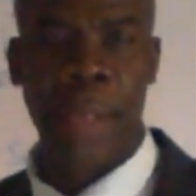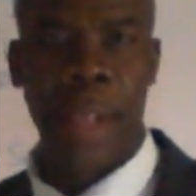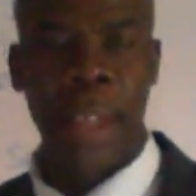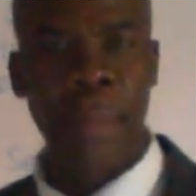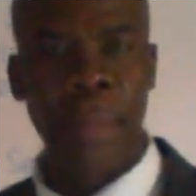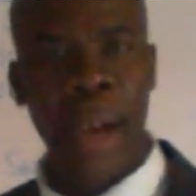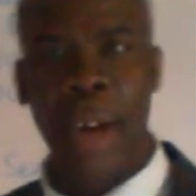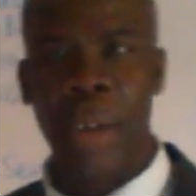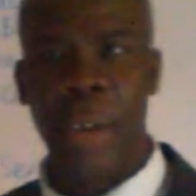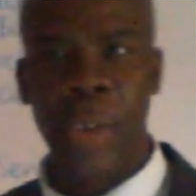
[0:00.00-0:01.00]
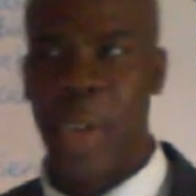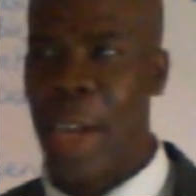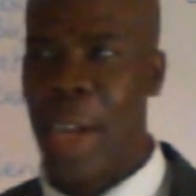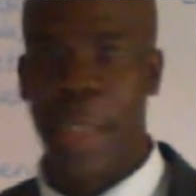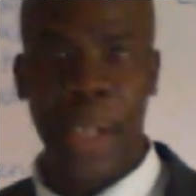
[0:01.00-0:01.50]
The background noise, we
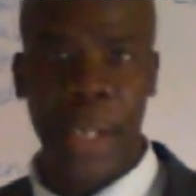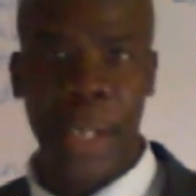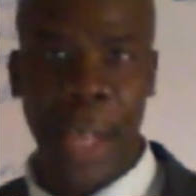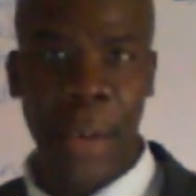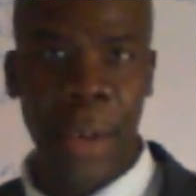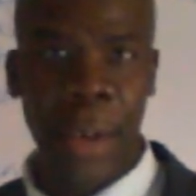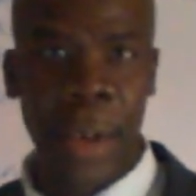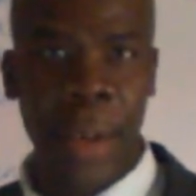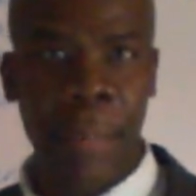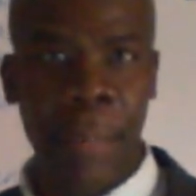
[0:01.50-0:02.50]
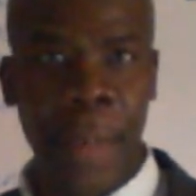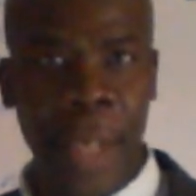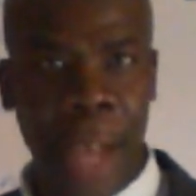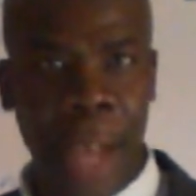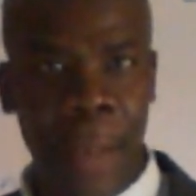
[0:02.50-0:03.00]
can't hear it now, but
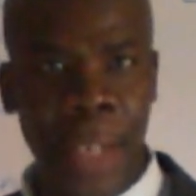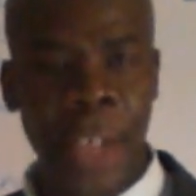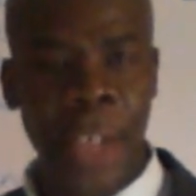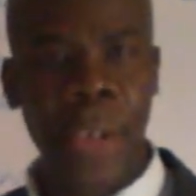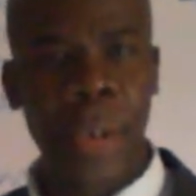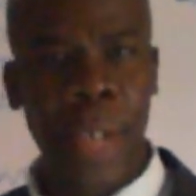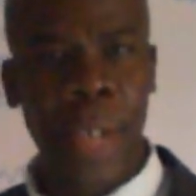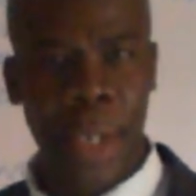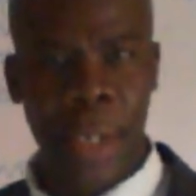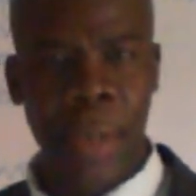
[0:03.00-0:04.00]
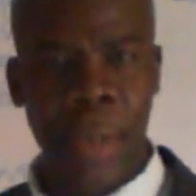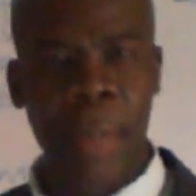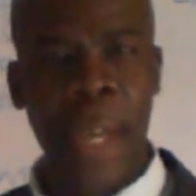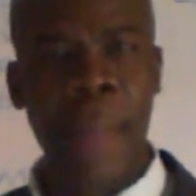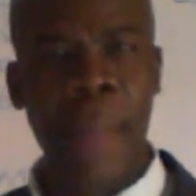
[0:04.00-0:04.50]
cameras are so sensitive, they
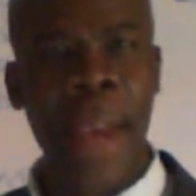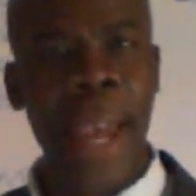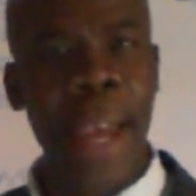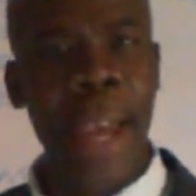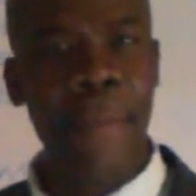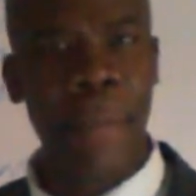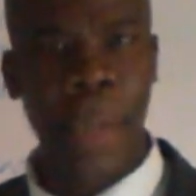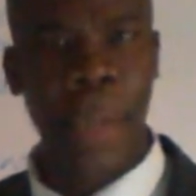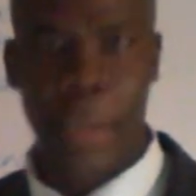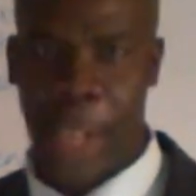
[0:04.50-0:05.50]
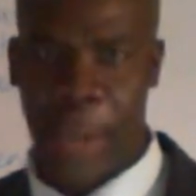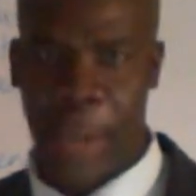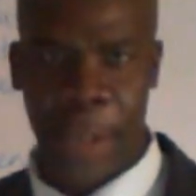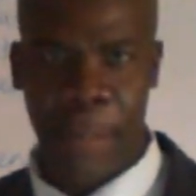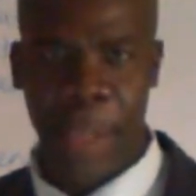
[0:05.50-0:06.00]
pick up every bit of
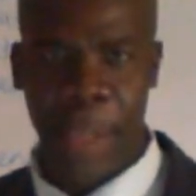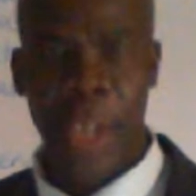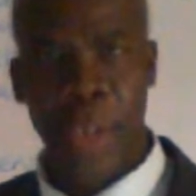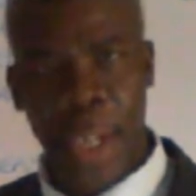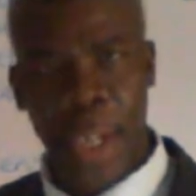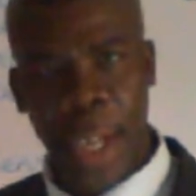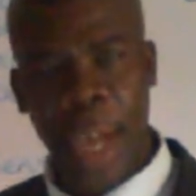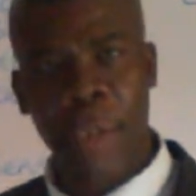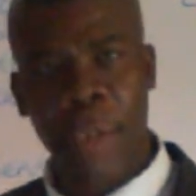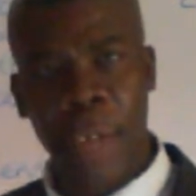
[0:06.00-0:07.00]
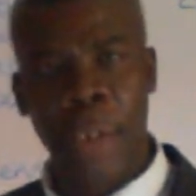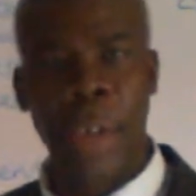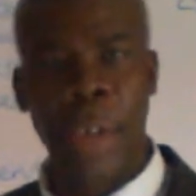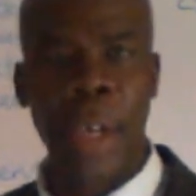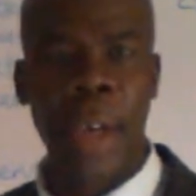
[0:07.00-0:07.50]
sound. So that's the kind of sound you
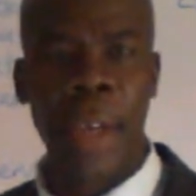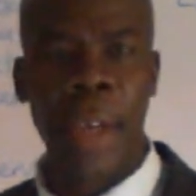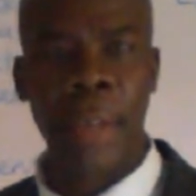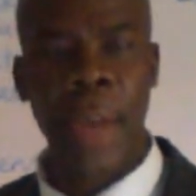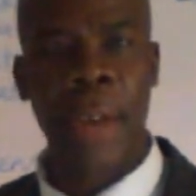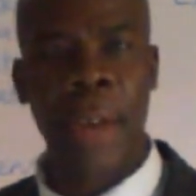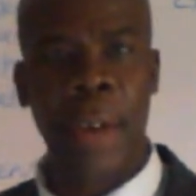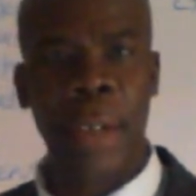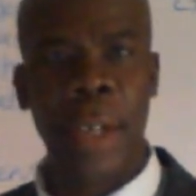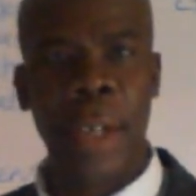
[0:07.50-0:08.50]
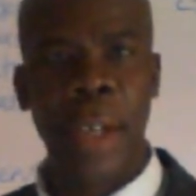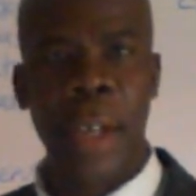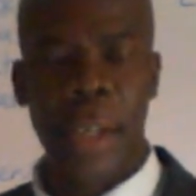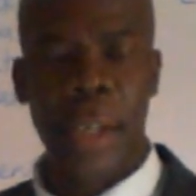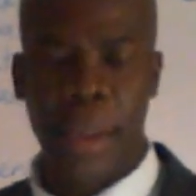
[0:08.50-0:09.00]
hear in the background.
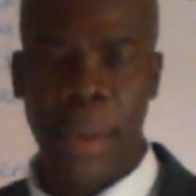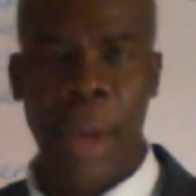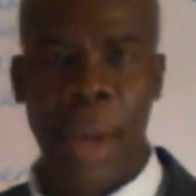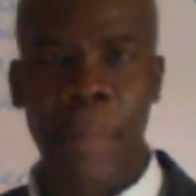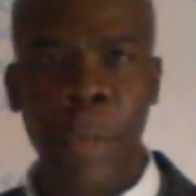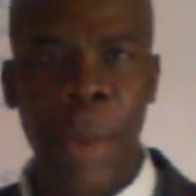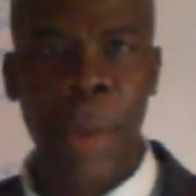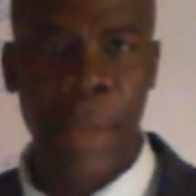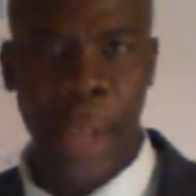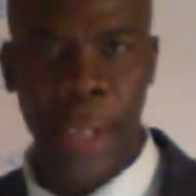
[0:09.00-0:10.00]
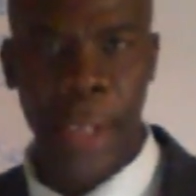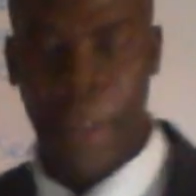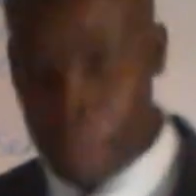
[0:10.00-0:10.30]
So do bear with us.